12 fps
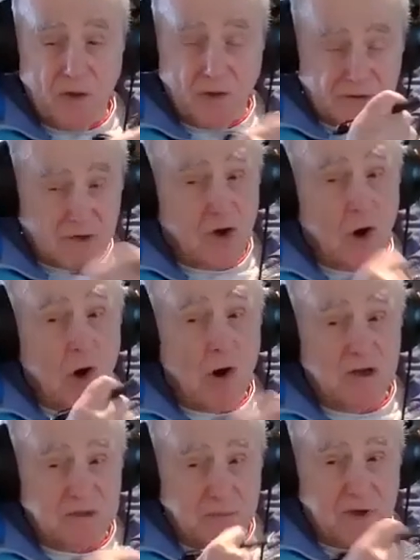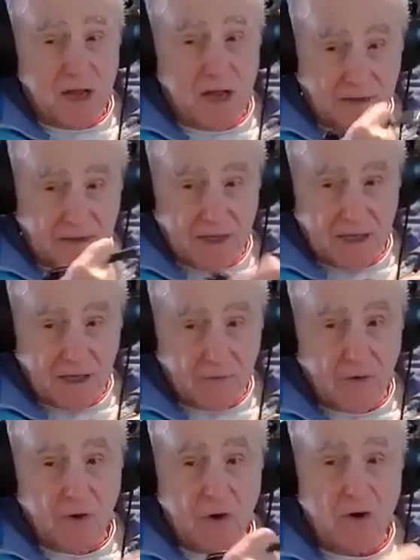There's a cause behind that. And
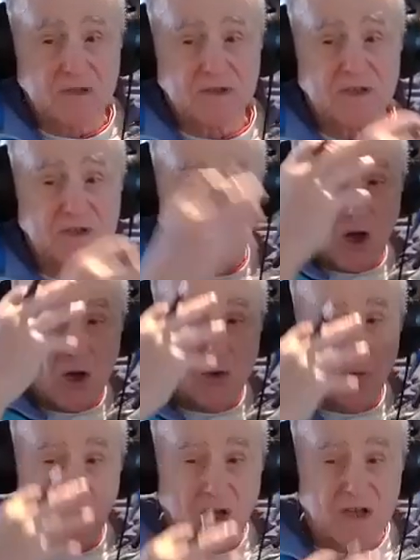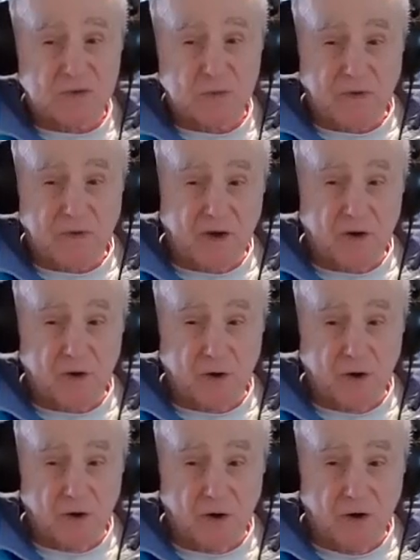the because is mm-hmm. unrest within
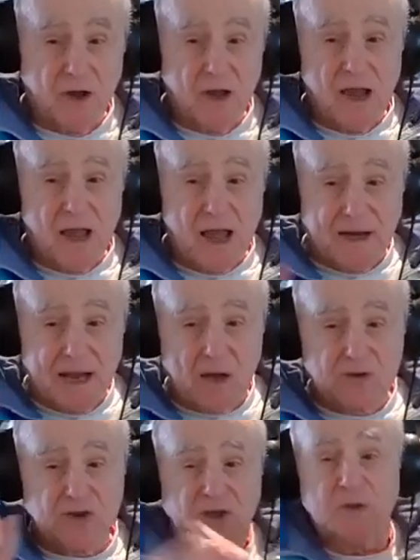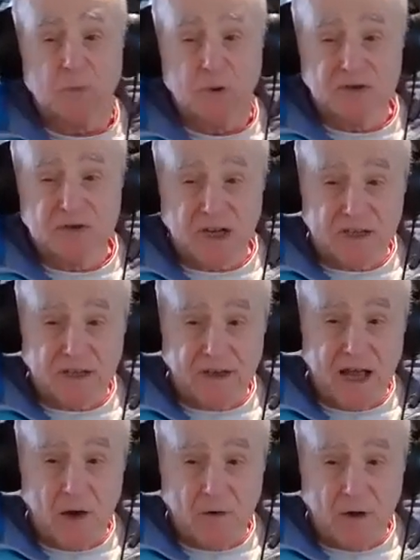her. And now she can project it
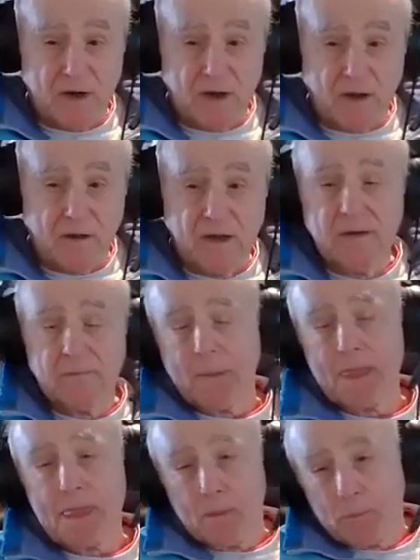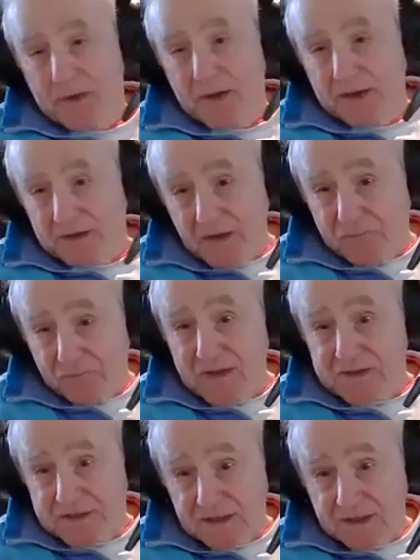out on a
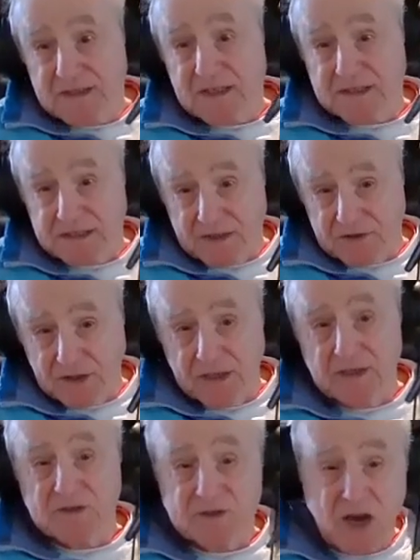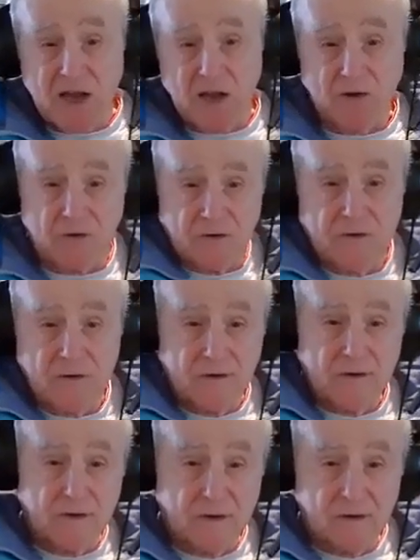defenseless, essentially, child.
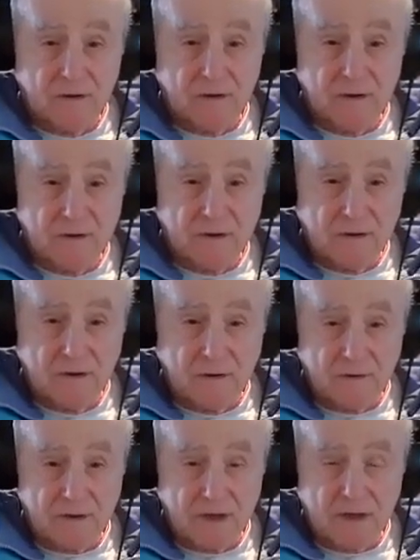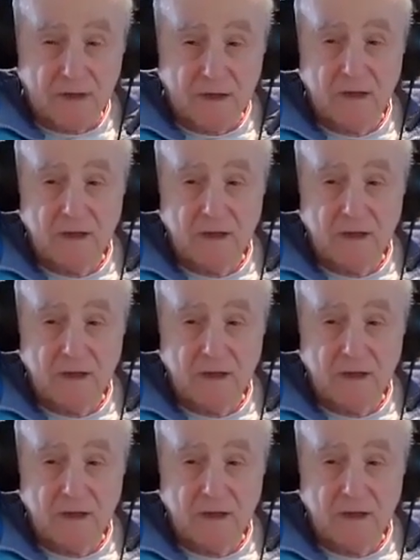Right, right. Okay.